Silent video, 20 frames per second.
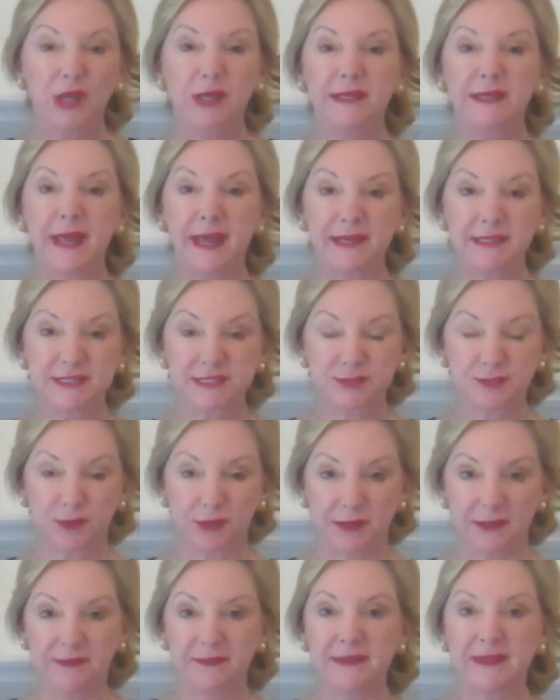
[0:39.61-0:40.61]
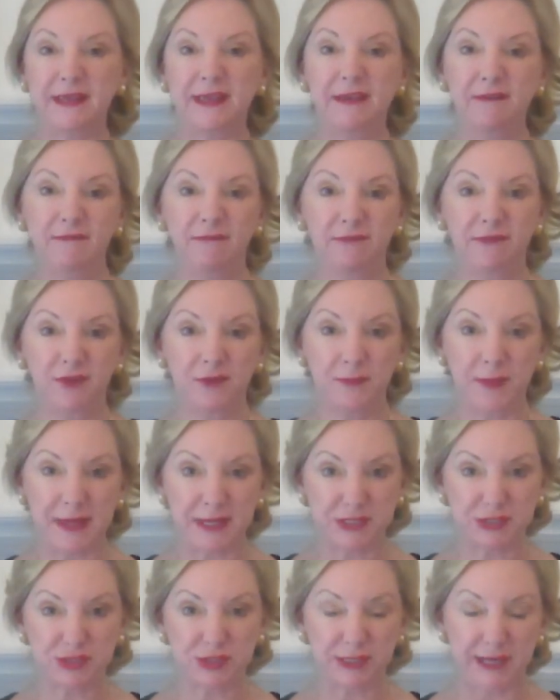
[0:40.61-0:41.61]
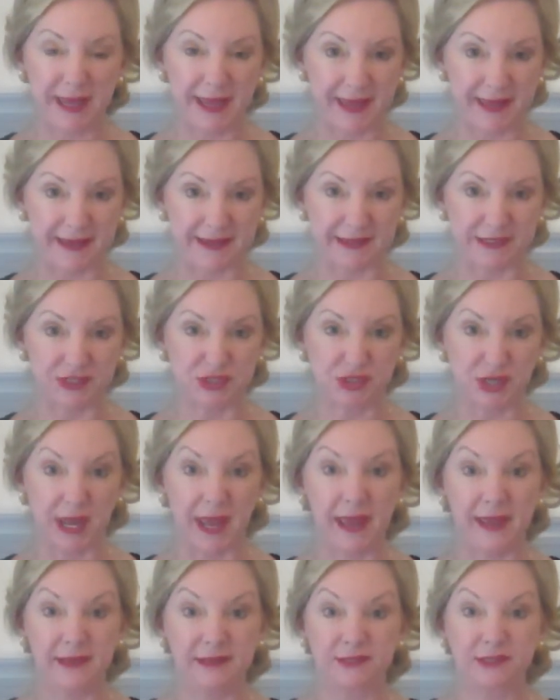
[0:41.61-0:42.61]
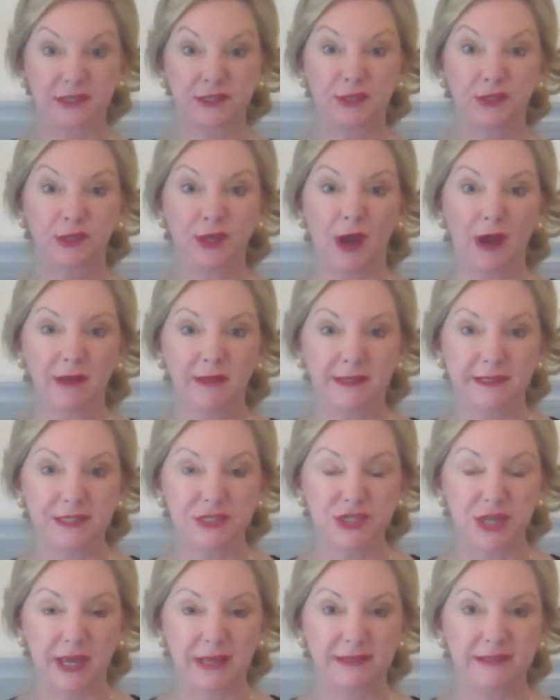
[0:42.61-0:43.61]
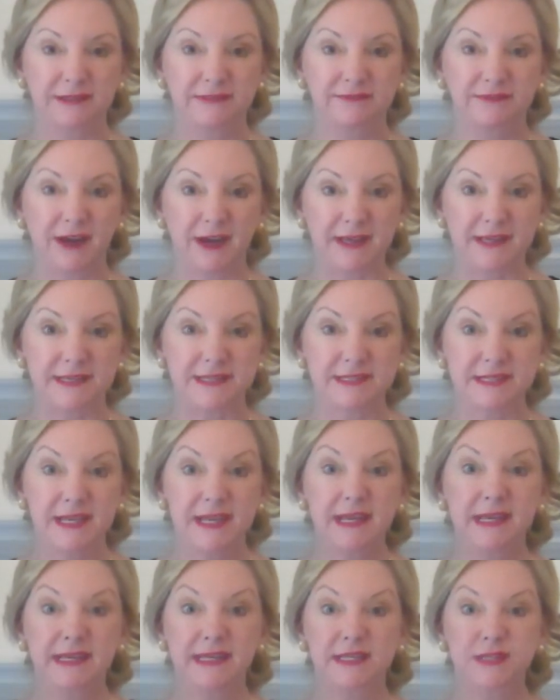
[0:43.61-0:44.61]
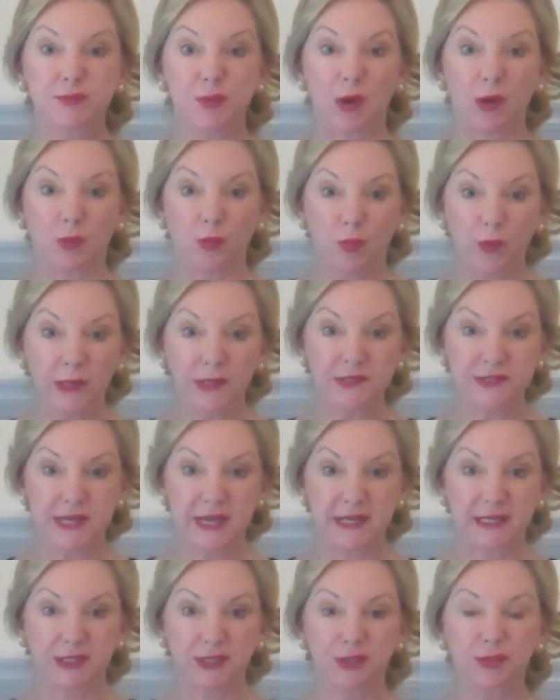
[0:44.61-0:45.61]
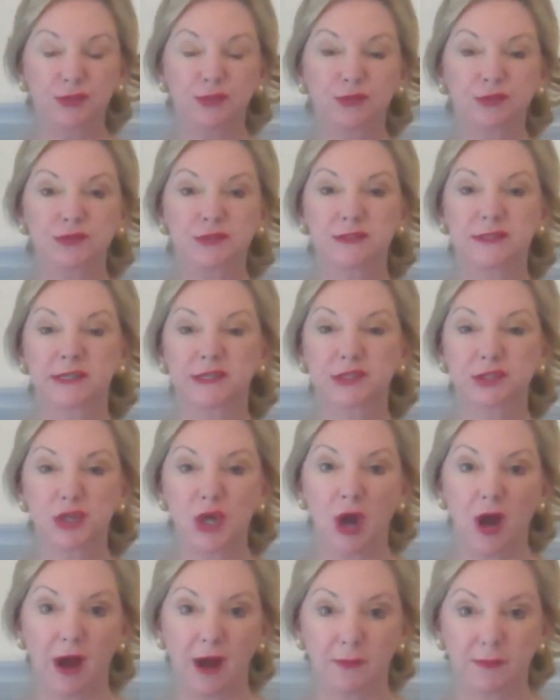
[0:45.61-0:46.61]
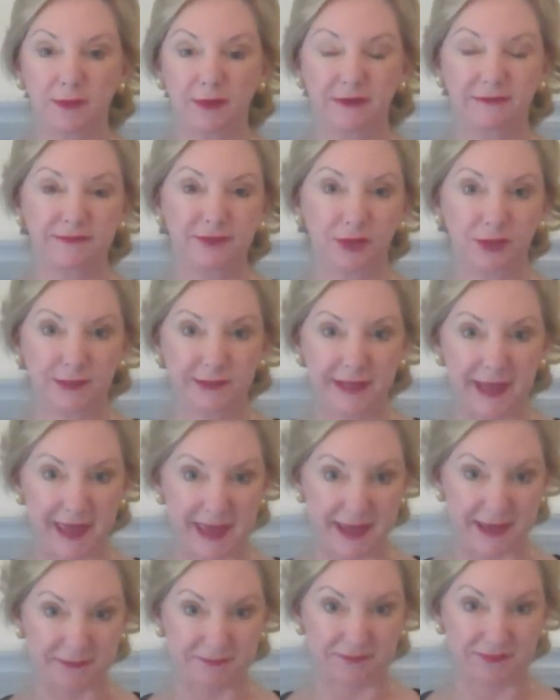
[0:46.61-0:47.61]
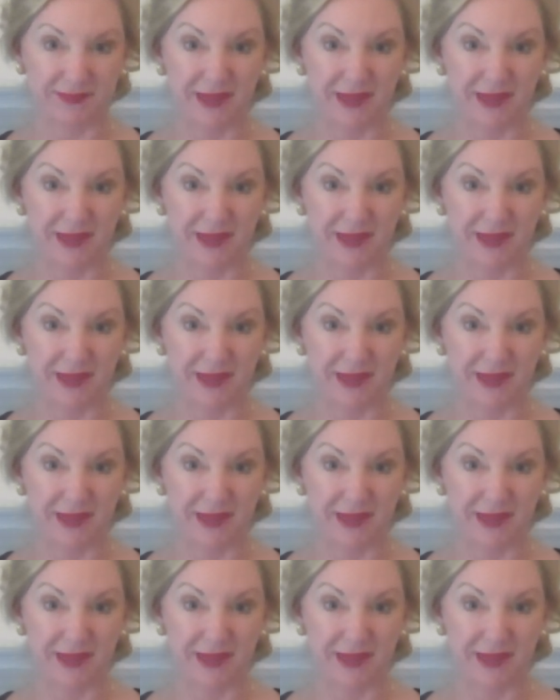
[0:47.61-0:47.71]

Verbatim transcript: Yes, we're in the information age, and knowledge and advice is what will take you to the top of your game.